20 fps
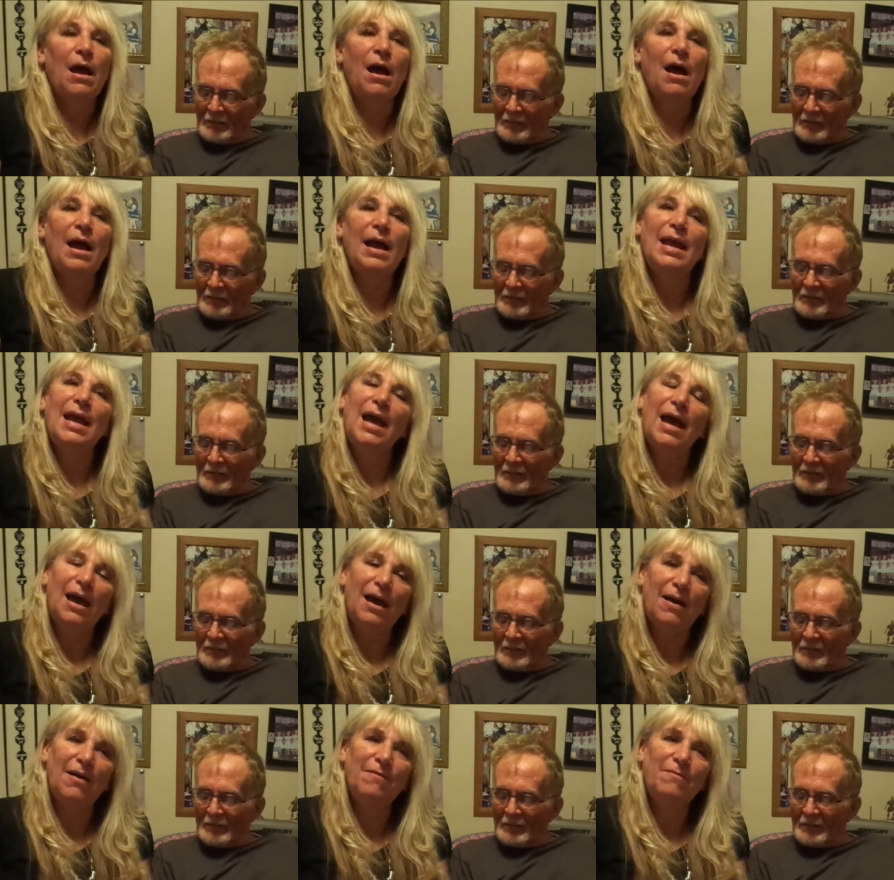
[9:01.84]
Speaker 1: I
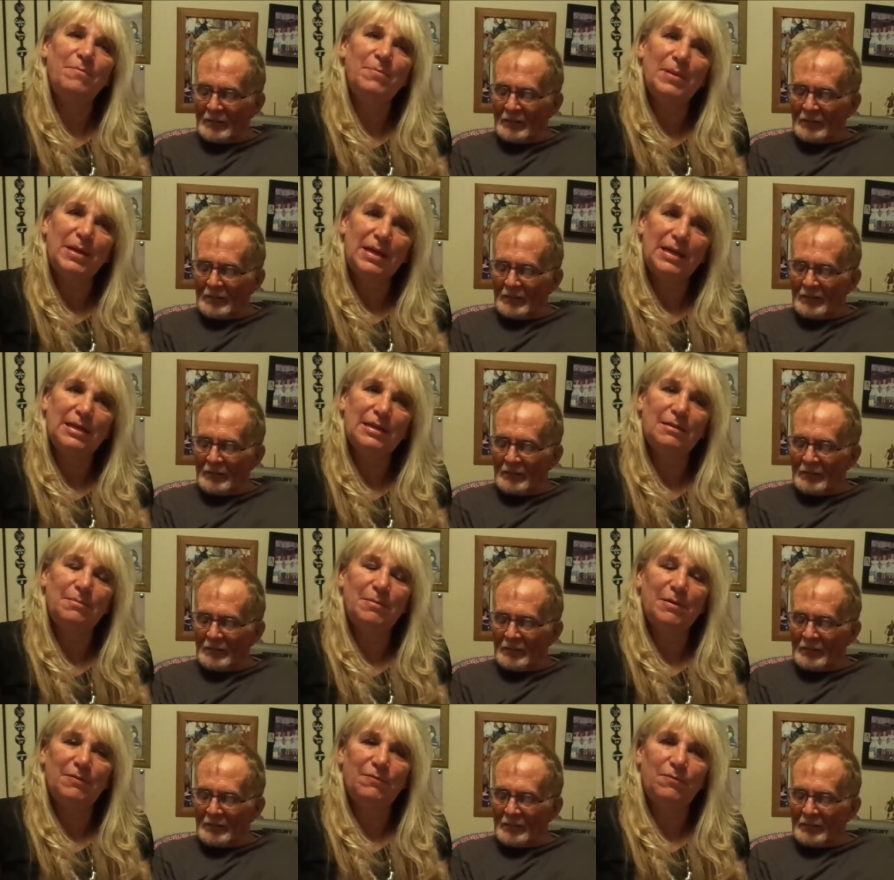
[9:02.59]
have
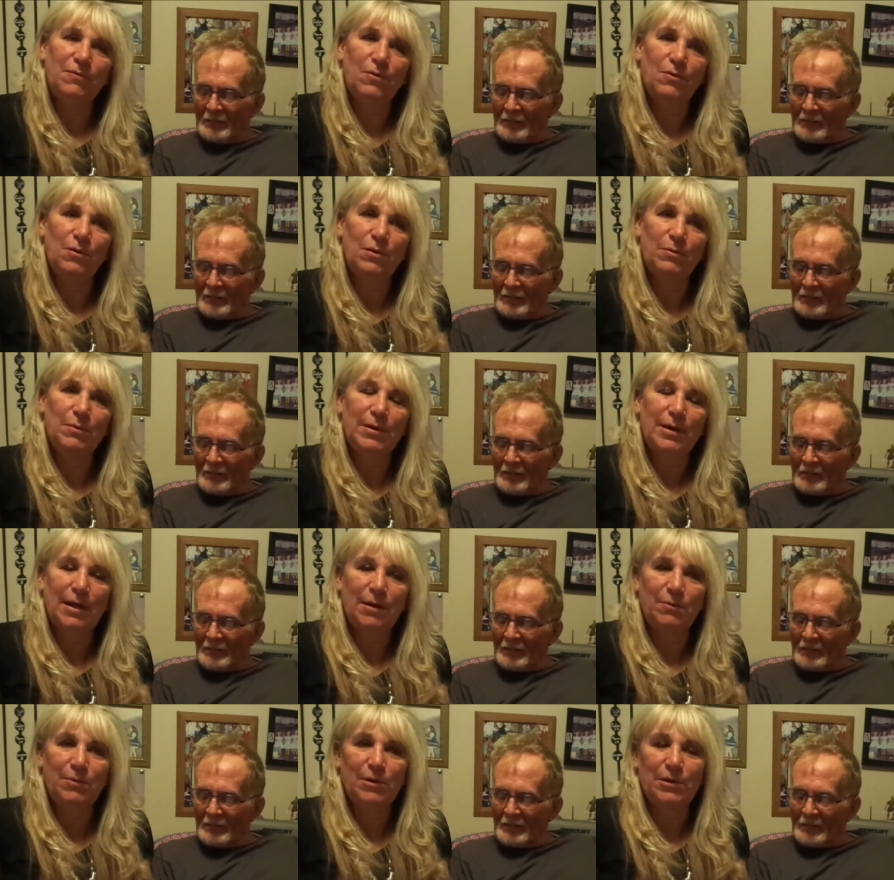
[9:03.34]
beaded before
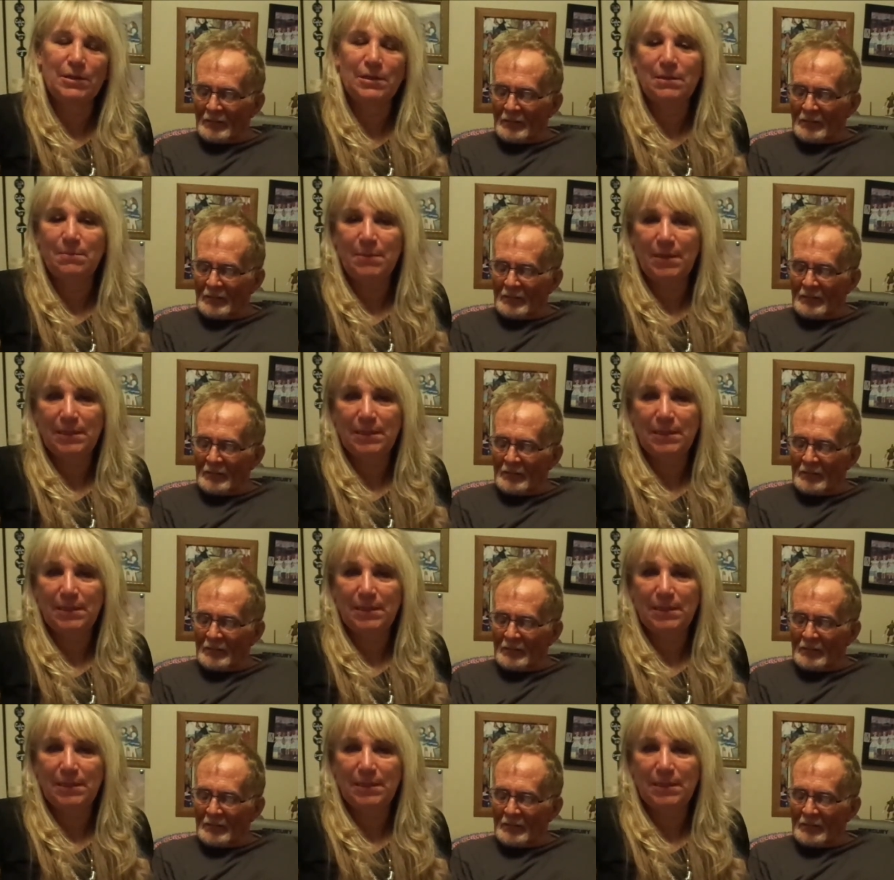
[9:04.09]
when I worked at